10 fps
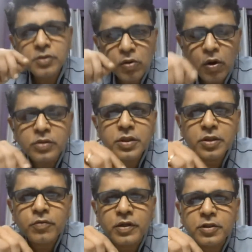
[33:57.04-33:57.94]
As a
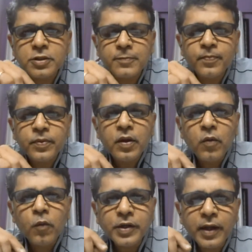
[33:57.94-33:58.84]
consequence,
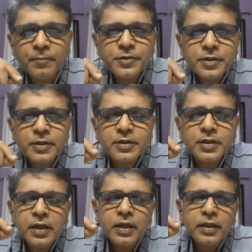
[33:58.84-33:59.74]
what happens
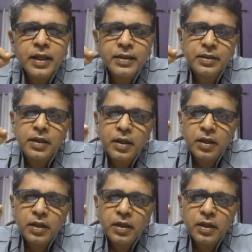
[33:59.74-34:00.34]
is that